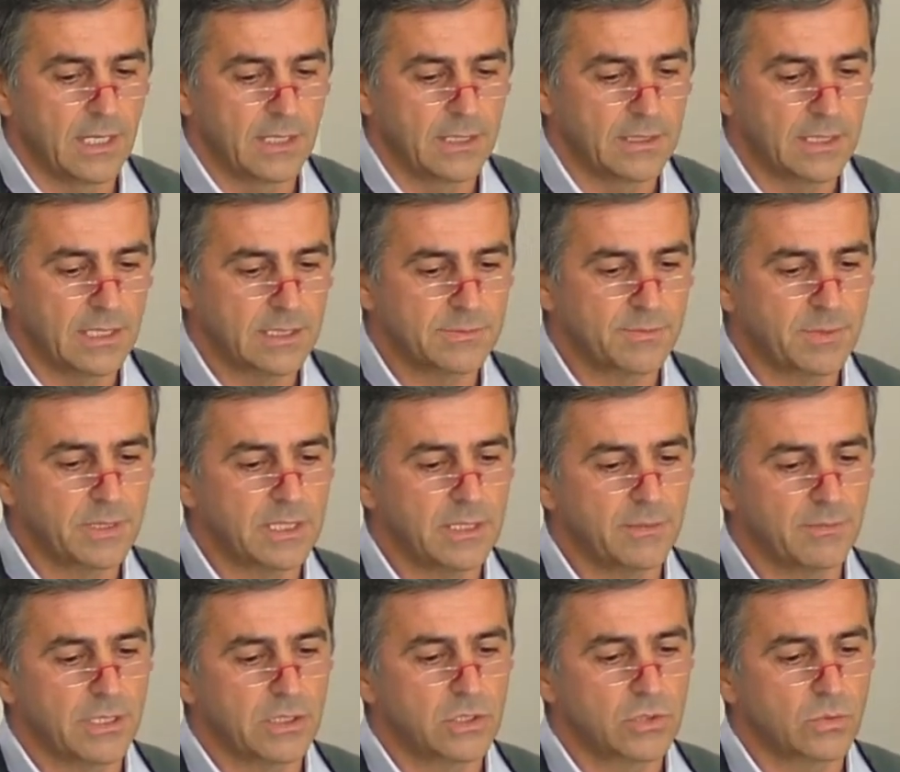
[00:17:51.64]
that's pretty
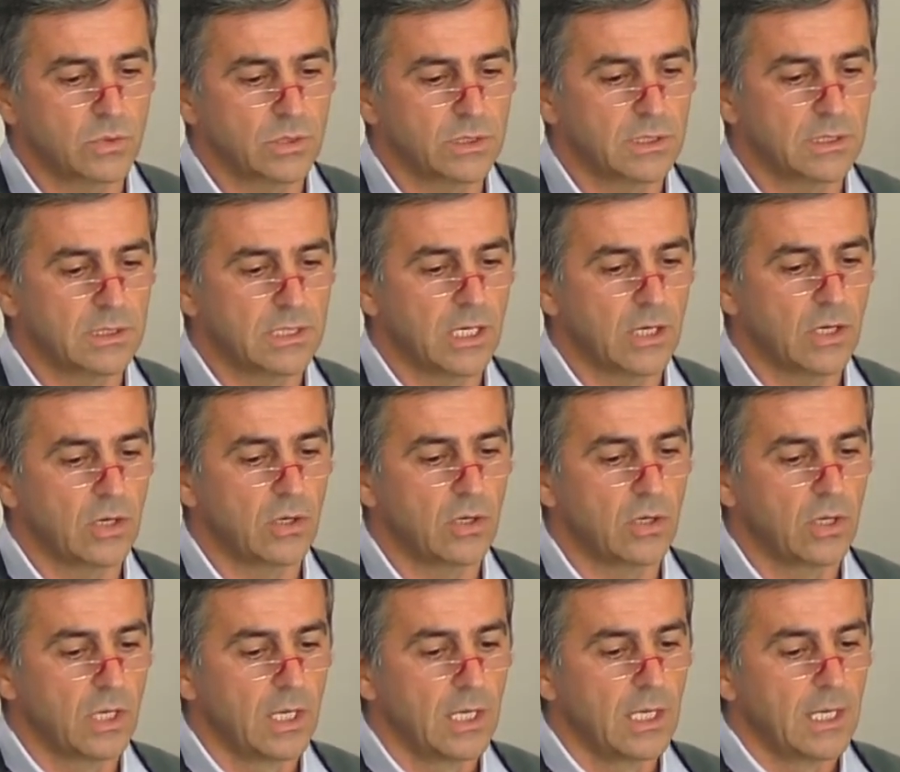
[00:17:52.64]
much what now
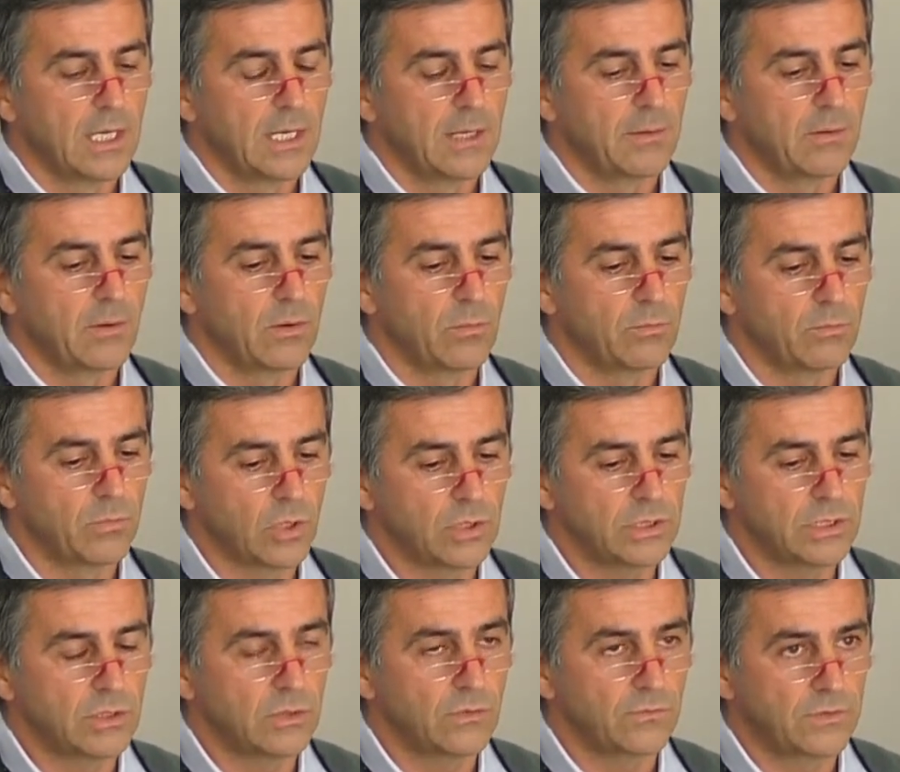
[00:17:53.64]

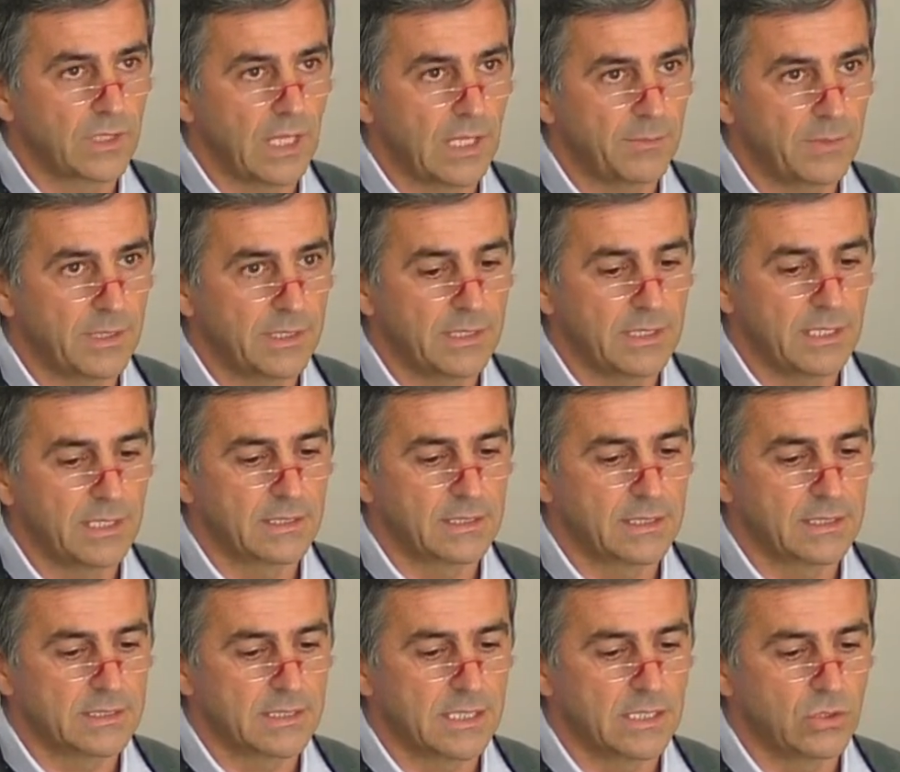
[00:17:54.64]
modern ophthalmic
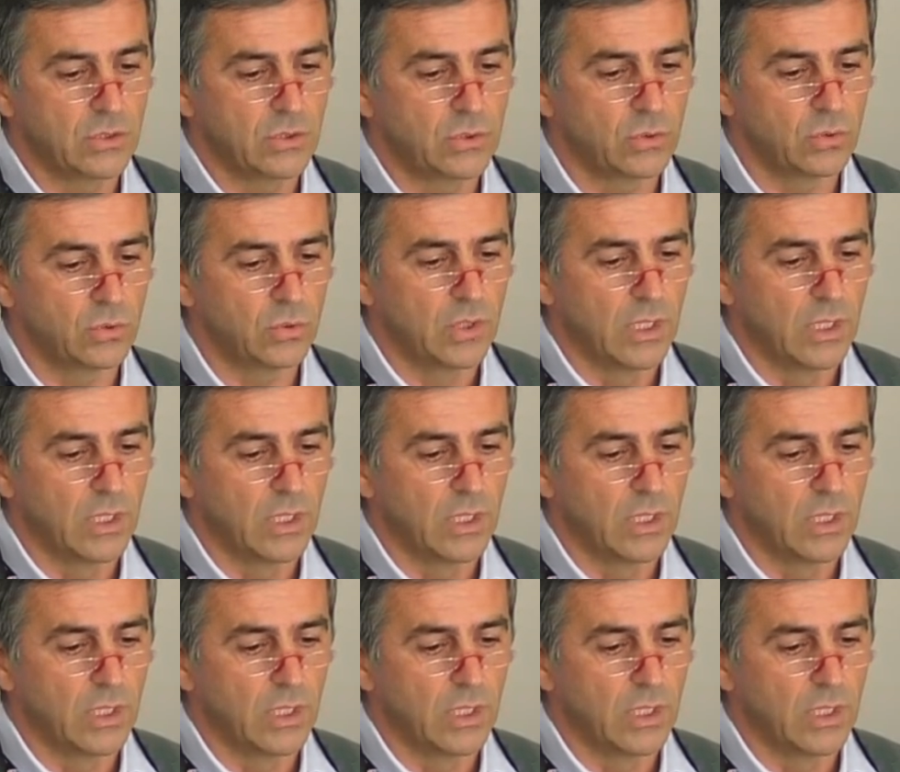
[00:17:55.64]
theaters can do.